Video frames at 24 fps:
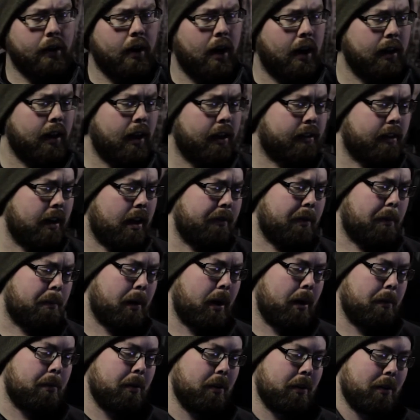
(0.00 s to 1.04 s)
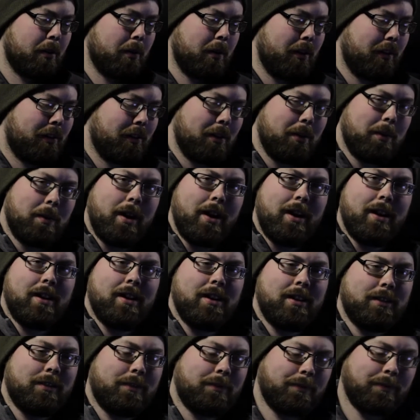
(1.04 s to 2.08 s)
I'd like to have a pipe with her once in a
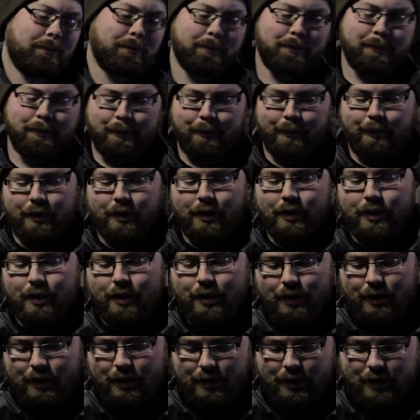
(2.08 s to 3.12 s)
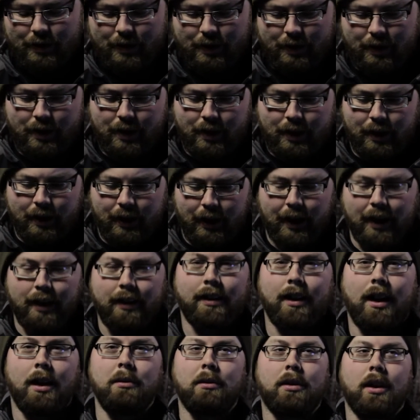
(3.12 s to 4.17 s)
while. A lot of
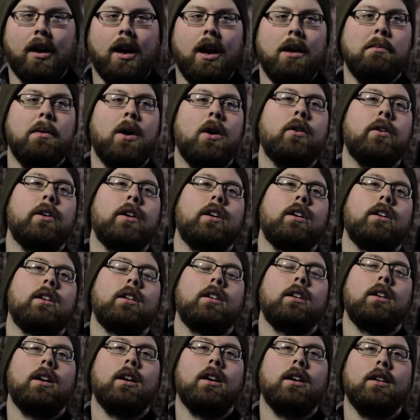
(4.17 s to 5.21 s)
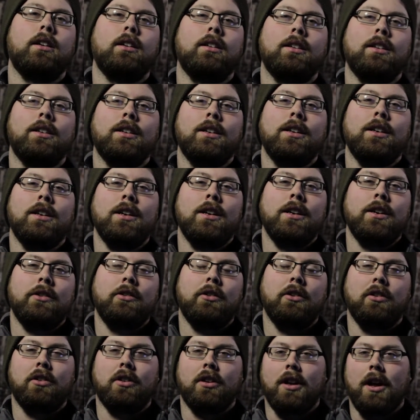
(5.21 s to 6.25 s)
times I come out here and
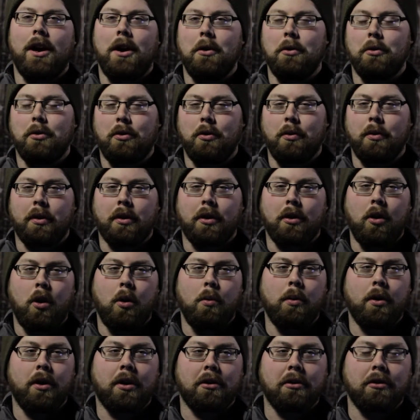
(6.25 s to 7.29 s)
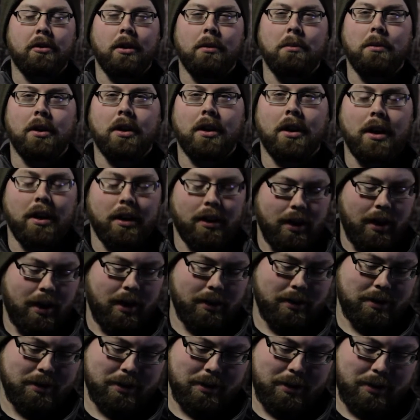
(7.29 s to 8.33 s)
she's in the house doing her homework or something like
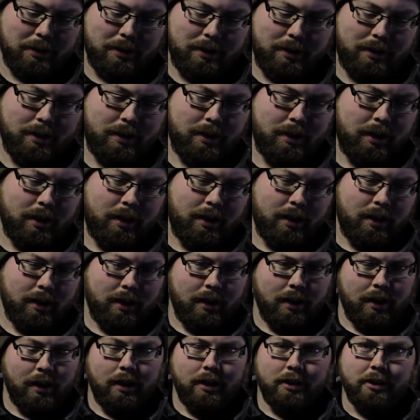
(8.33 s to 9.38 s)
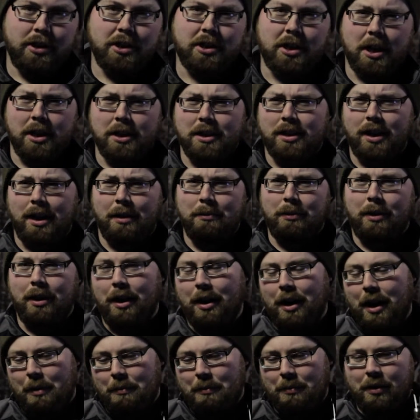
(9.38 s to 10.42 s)
that, so she's getting something
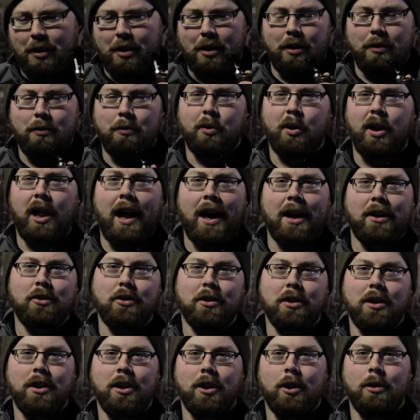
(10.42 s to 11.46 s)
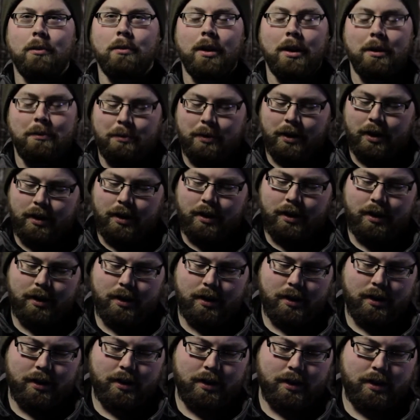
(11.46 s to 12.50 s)
done. I'm, relaxing a little bit, but
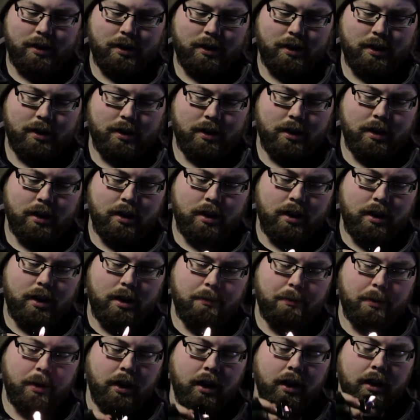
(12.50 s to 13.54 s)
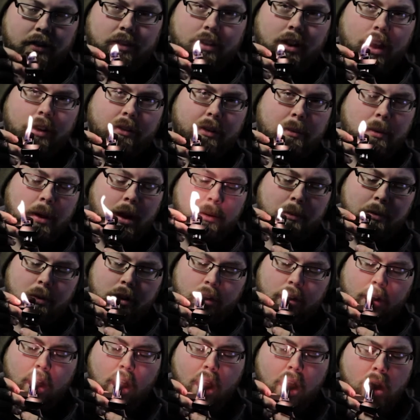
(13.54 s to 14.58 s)
it'd be nice to have a pipe
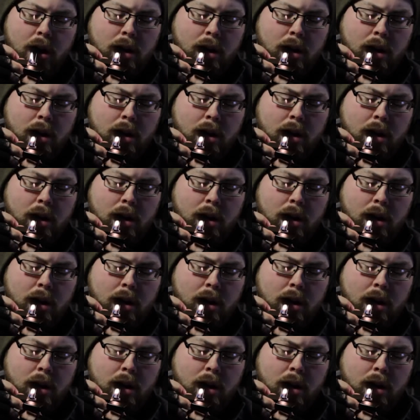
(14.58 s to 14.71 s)
with her.